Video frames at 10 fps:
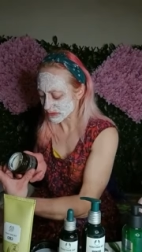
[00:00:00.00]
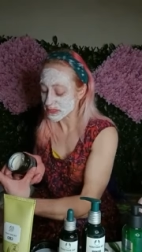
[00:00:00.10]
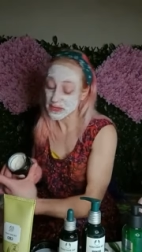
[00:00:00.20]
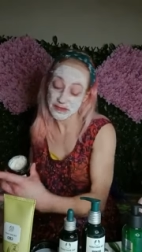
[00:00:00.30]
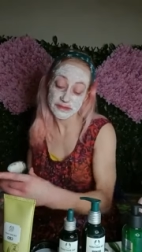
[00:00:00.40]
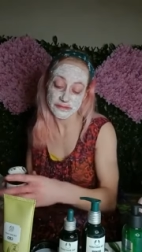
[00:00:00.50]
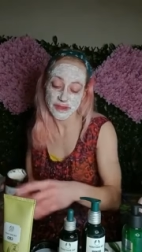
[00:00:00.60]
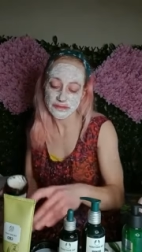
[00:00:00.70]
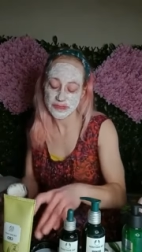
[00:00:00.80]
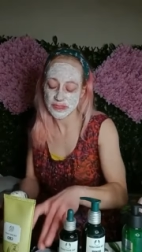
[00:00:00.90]
So yeah, so
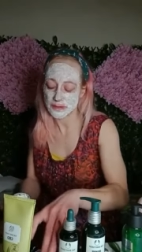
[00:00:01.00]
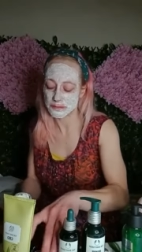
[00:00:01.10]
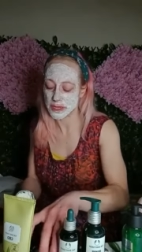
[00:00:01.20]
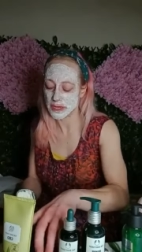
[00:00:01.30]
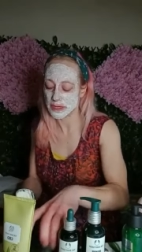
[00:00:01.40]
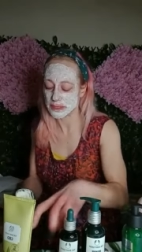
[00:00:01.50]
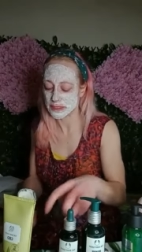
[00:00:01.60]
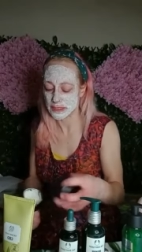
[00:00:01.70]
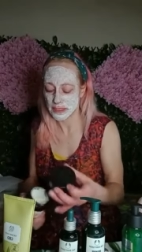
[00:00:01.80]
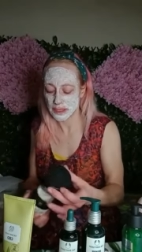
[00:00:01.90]
5 to 10 minutes,